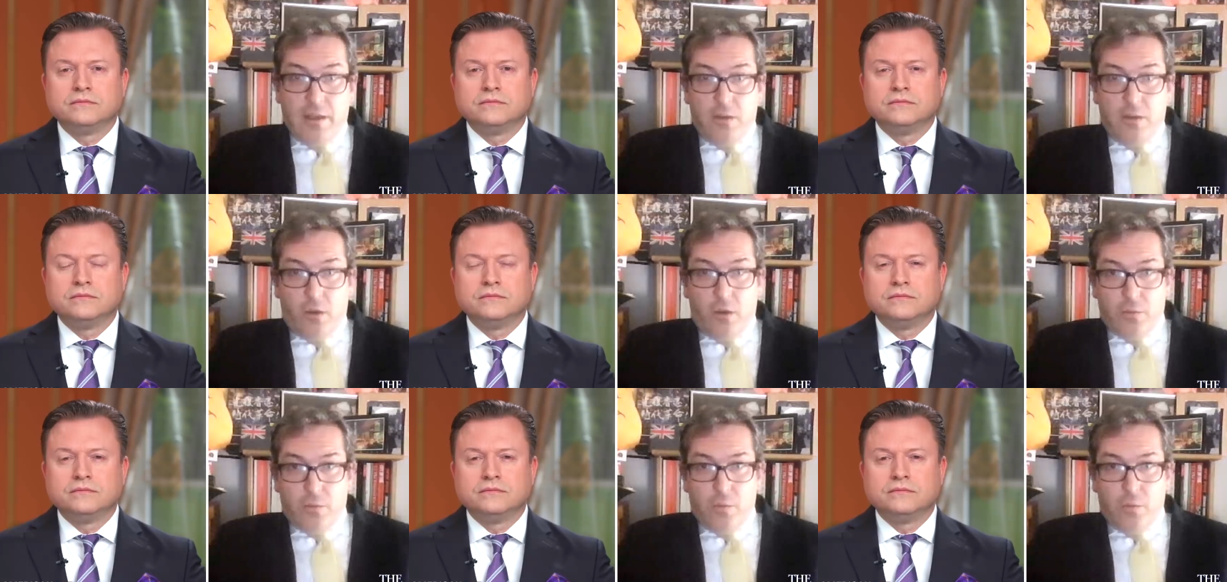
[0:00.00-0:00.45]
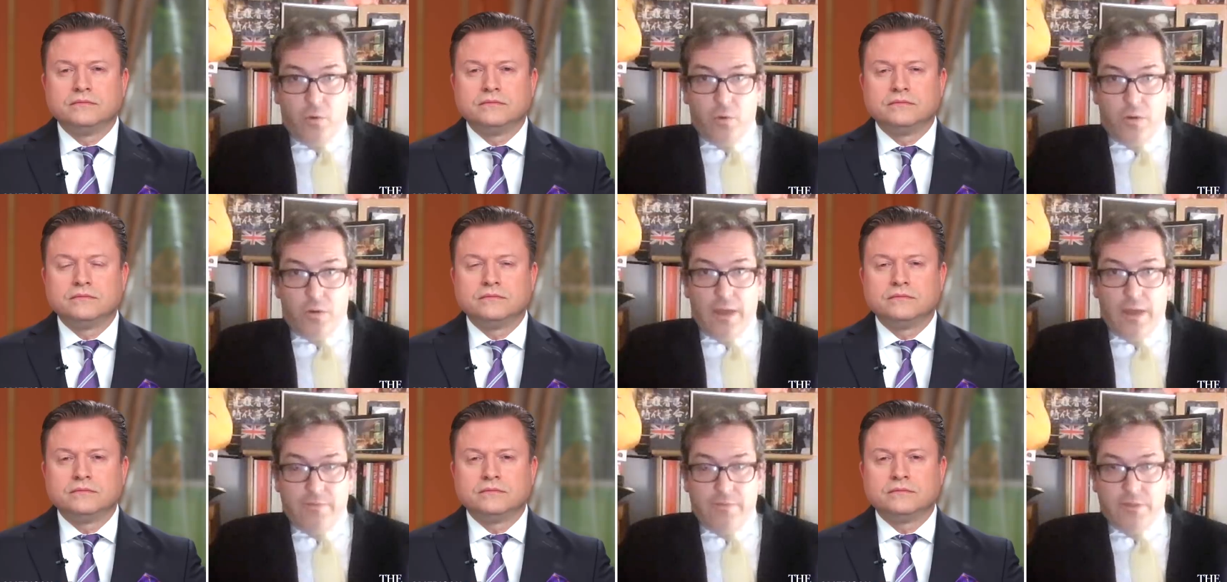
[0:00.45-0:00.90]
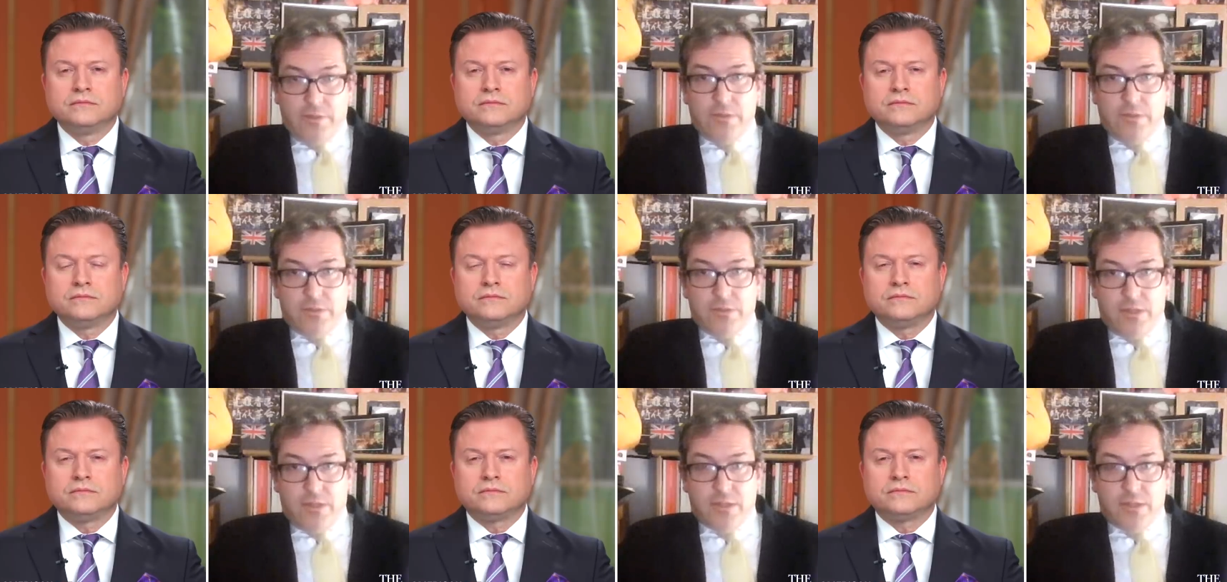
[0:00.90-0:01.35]
Speaker 1: a lot more
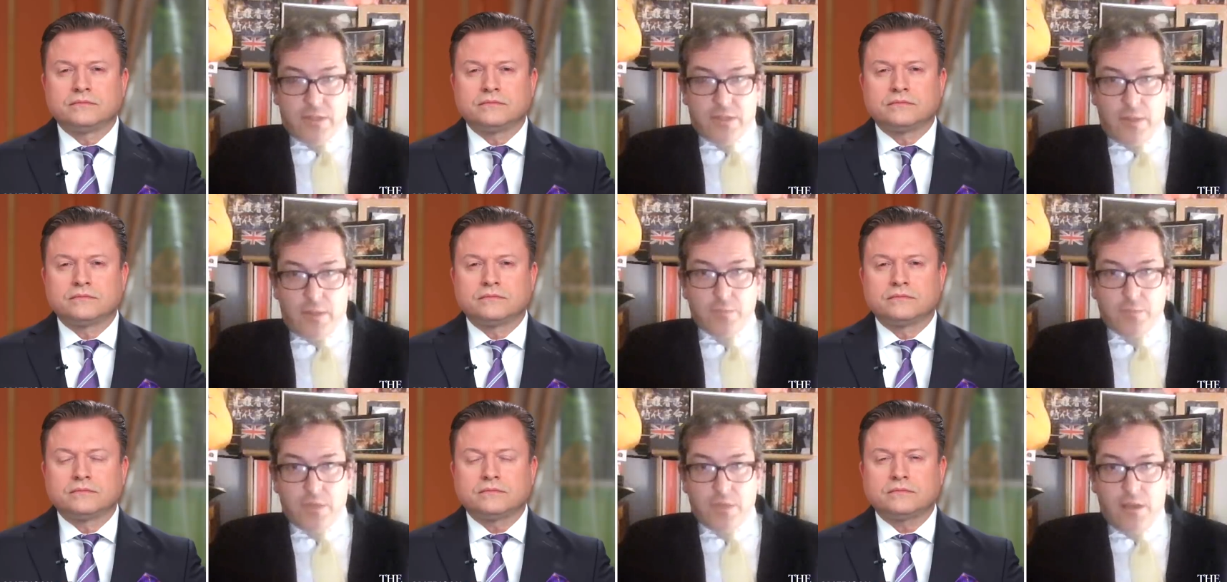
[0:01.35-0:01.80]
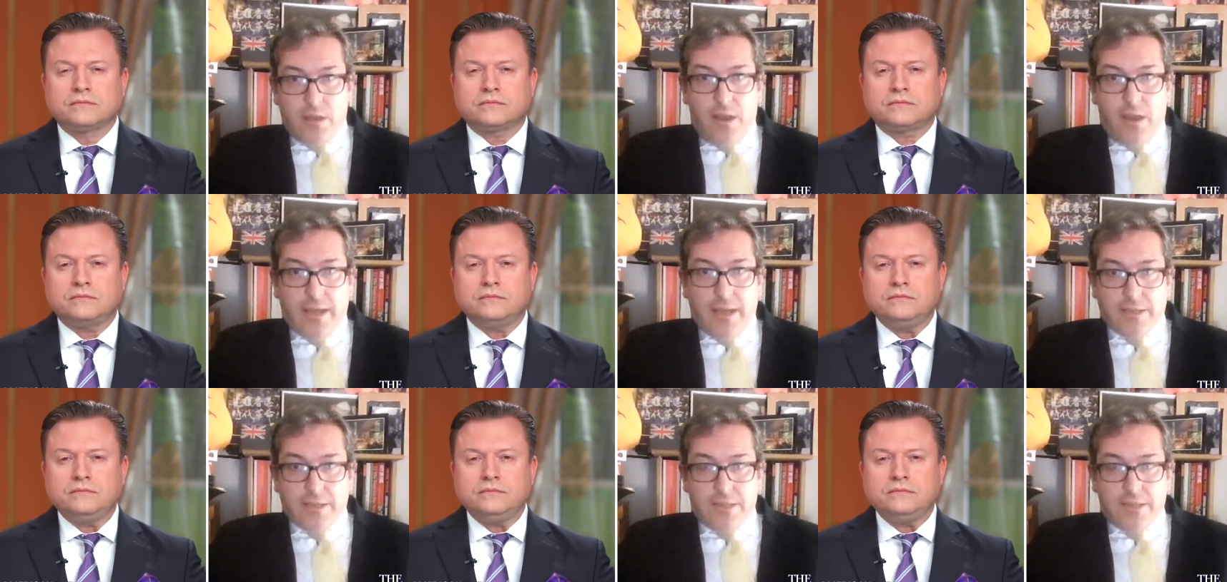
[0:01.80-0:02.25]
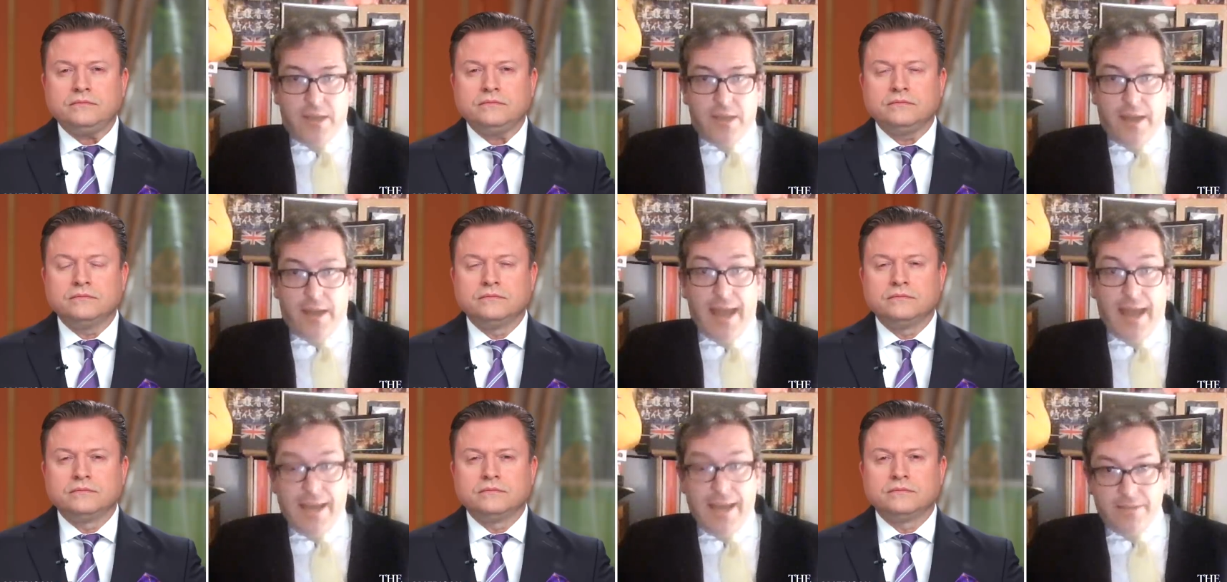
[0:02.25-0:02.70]
evidence has come to light,
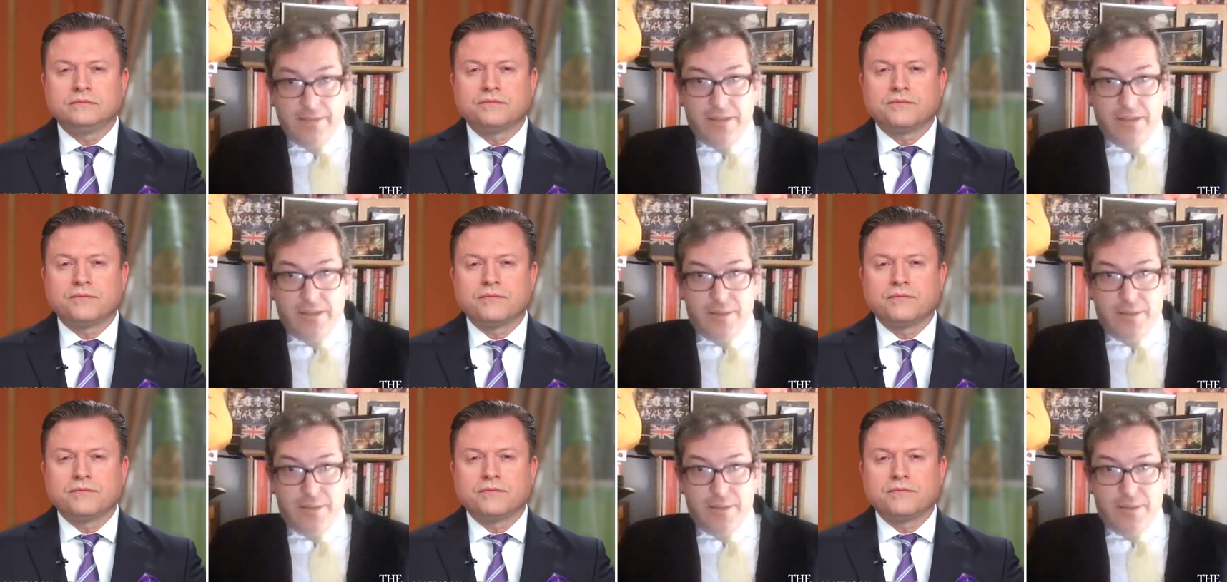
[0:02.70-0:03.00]
uh, and